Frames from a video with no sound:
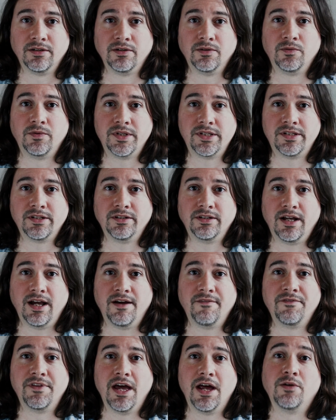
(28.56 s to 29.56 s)
We still
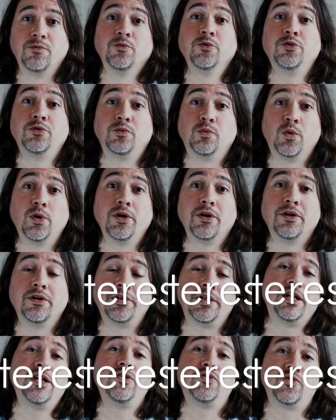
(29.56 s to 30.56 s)
have that root
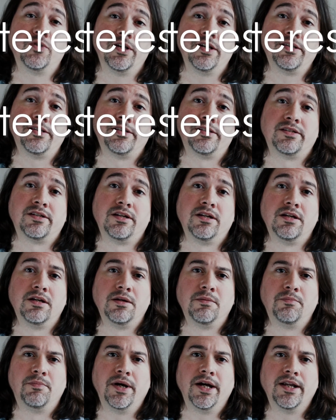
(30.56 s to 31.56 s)
word, interest,
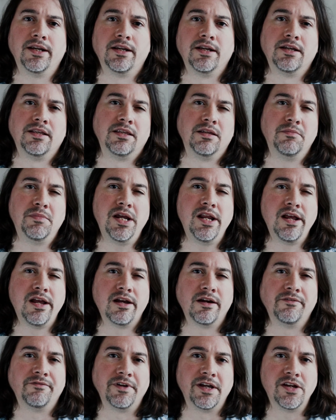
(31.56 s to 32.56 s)
but the meaning
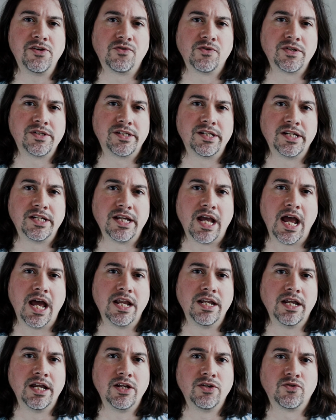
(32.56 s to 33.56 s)
of interested
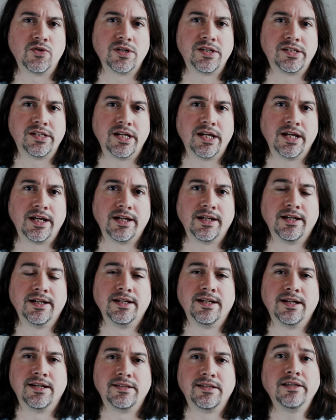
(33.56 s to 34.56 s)
and interesting
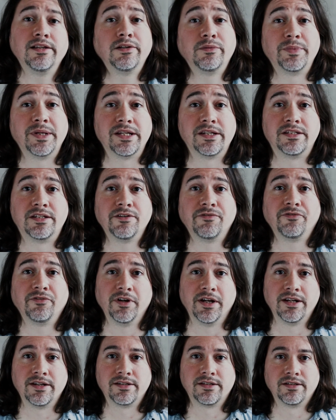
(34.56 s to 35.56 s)
is a little bit
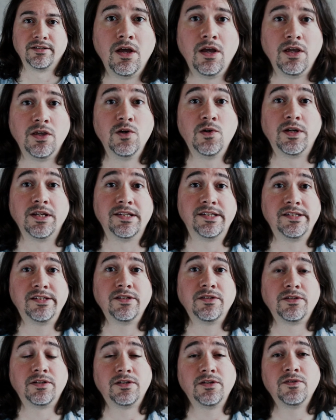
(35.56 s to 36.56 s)
different. You can
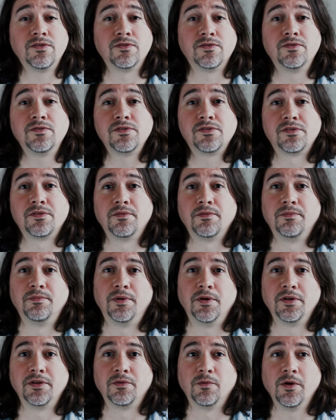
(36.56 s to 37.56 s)
still use
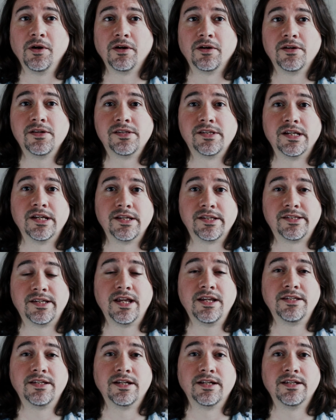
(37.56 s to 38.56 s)
both words in a
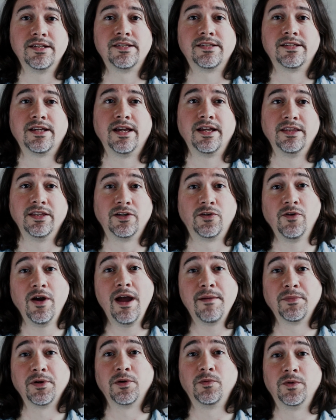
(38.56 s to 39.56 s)
sentence and the
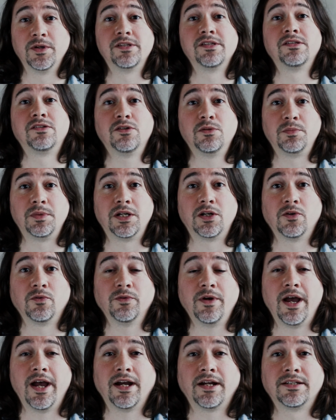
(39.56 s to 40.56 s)
grammar would still be
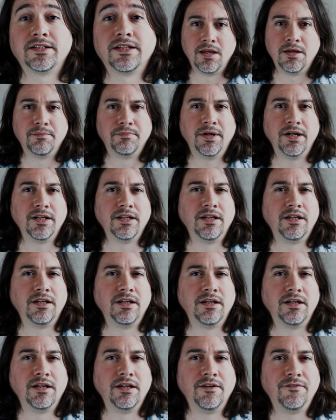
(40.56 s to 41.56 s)
correct, but
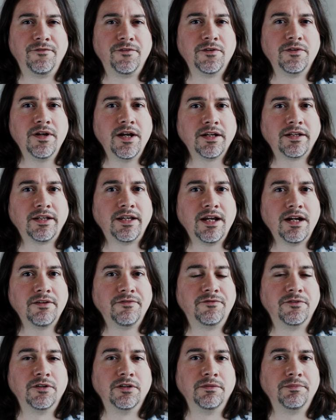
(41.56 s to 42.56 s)
if you're not
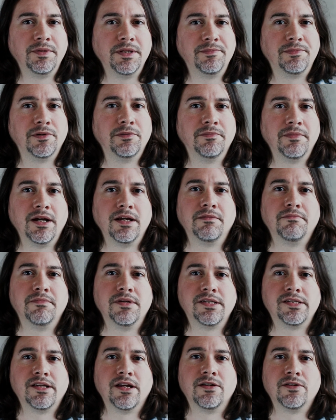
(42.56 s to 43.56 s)
careful, people might
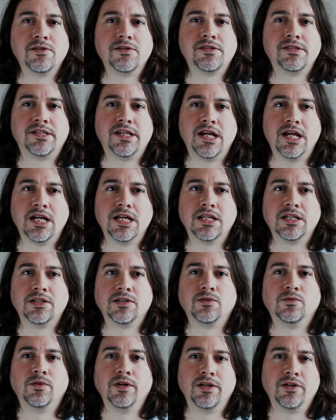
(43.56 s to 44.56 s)
misunderstand
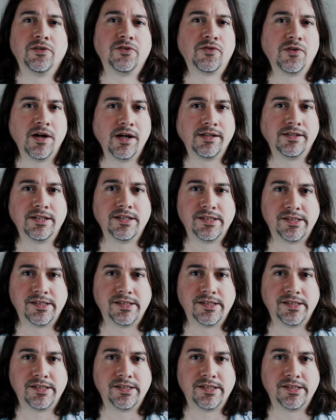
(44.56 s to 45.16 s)
what you're trying to